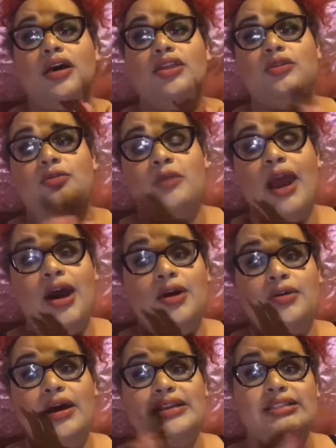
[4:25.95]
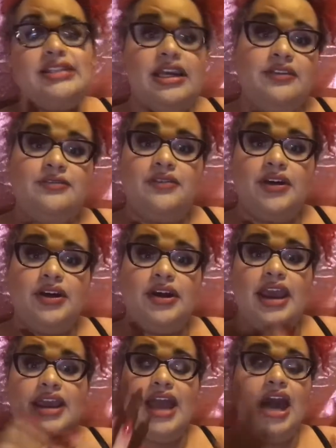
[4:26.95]
the route, a
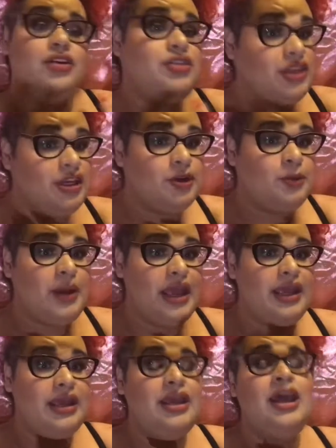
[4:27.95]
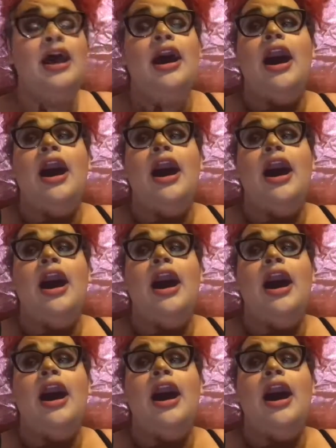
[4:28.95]
safer and healthier way.